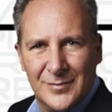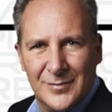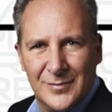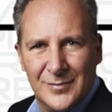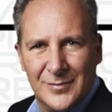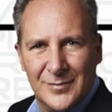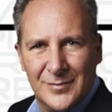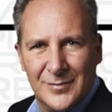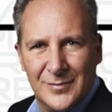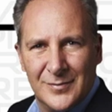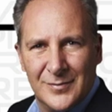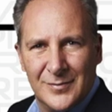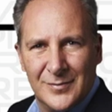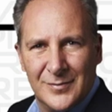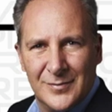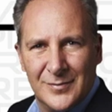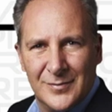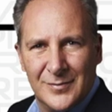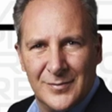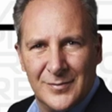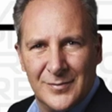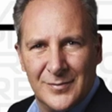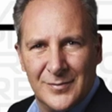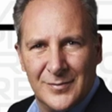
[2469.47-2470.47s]

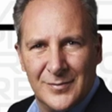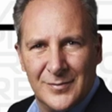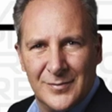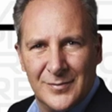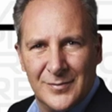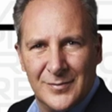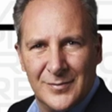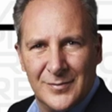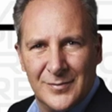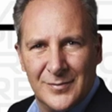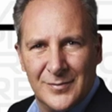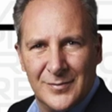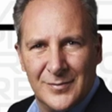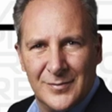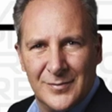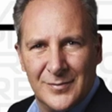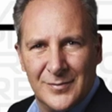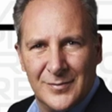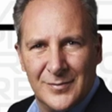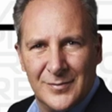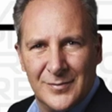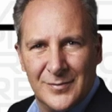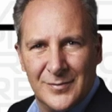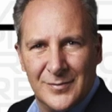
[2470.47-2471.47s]

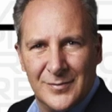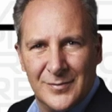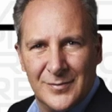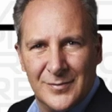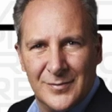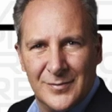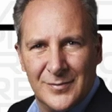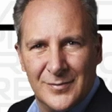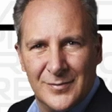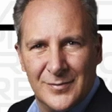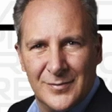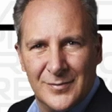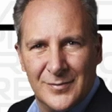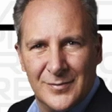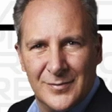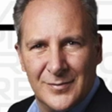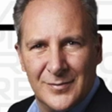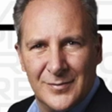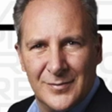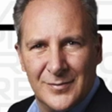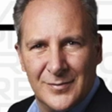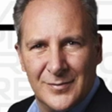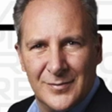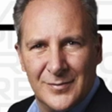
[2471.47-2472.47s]

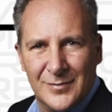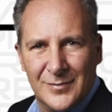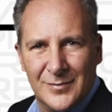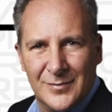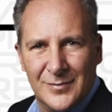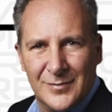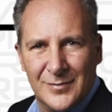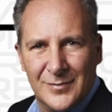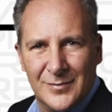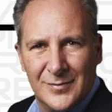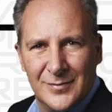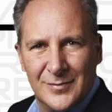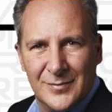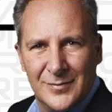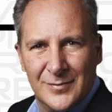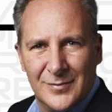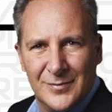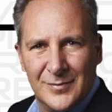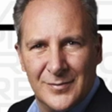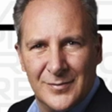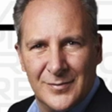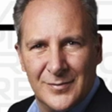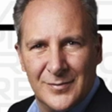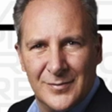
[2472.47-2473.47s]

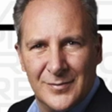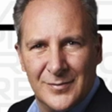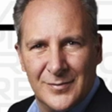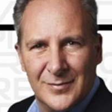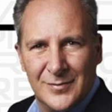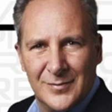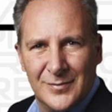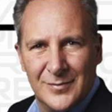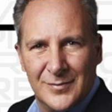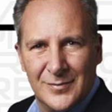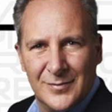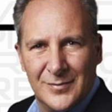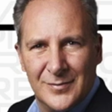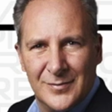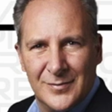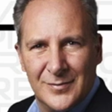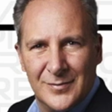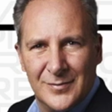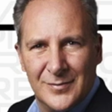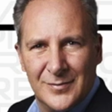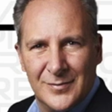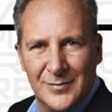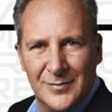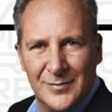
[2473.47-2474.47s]

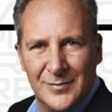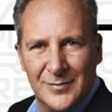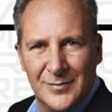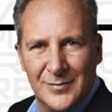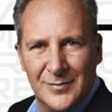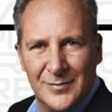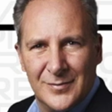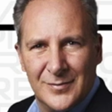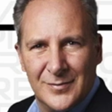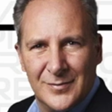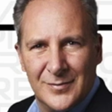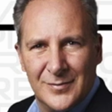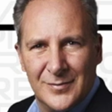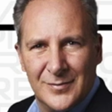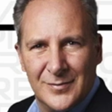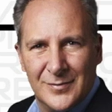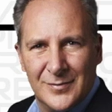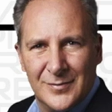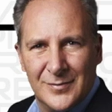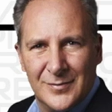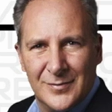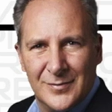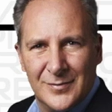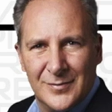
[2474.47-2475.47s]

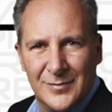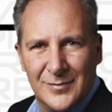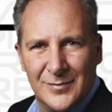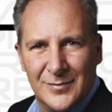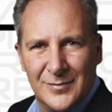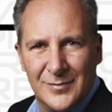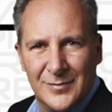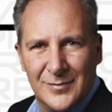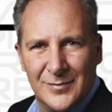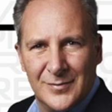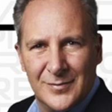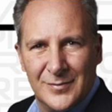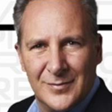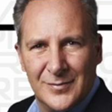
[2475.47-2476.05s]
The face doesn't move, so there is nothing to read.